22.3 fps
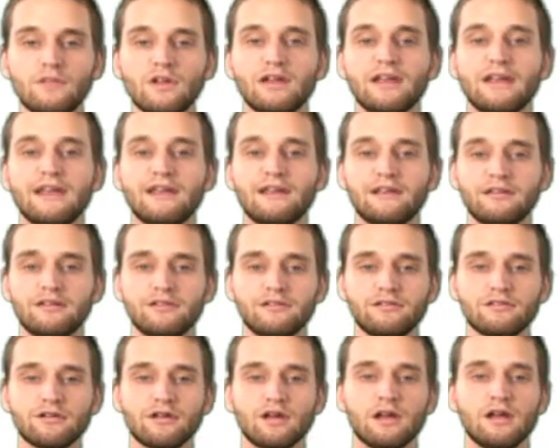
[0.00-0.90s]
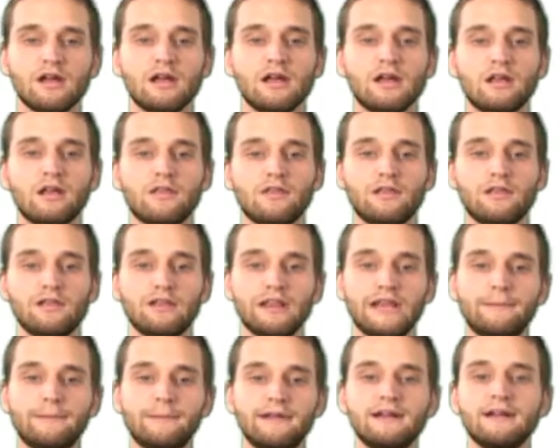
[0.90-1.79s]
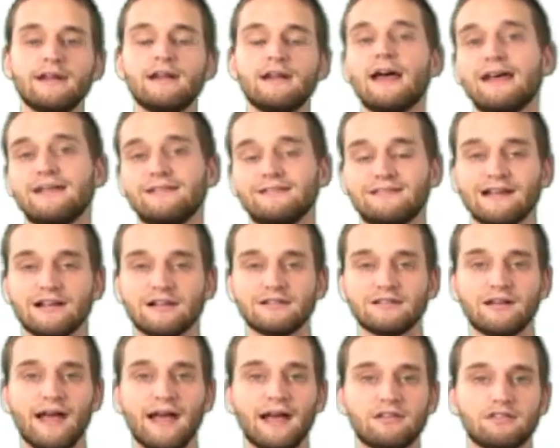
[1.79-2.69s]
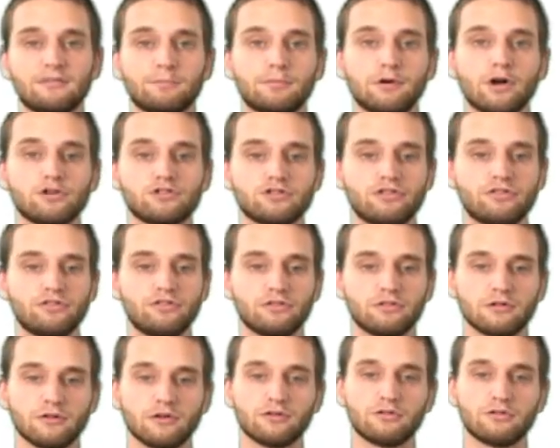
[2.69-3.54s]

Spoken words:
is the limit as delta x approaches 0,